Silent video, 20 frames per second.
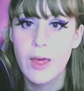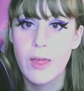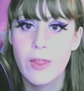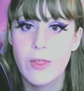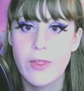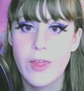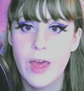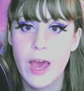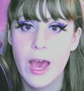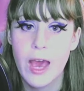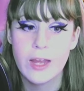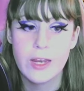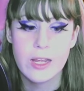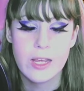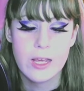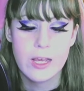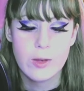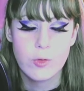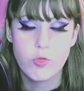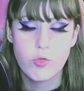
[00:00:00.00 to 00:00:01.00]
that
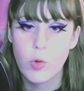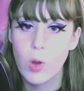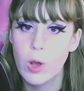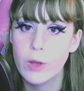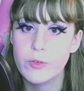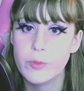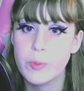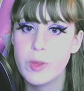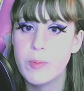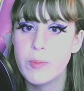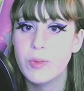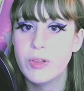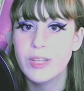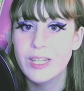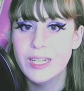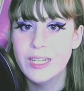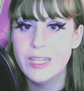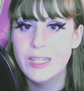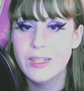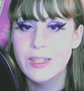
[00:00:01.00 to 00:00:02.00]
it draws people
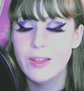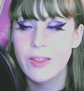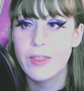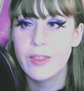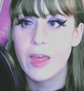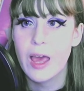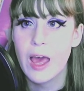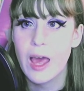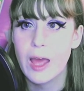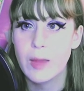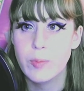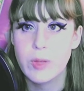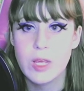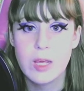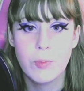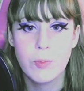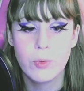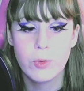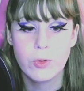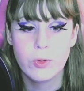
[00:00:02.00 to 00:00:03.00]
in, that
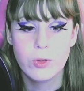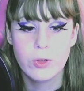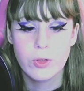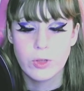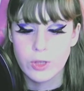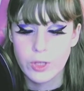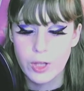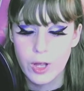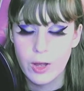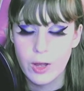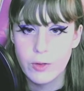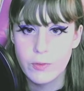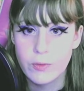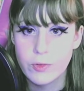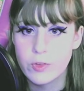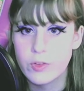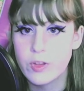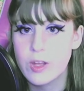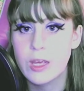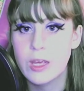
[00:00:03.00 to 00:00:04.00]
people love
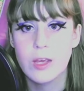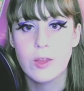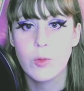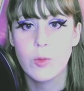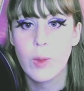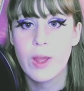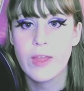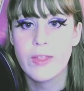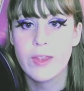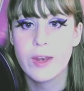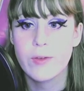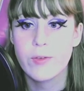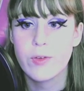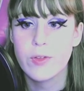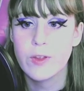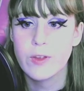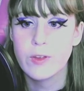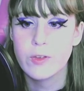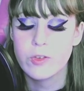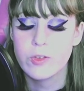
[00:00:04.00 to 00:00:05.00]
seeing the way that everything is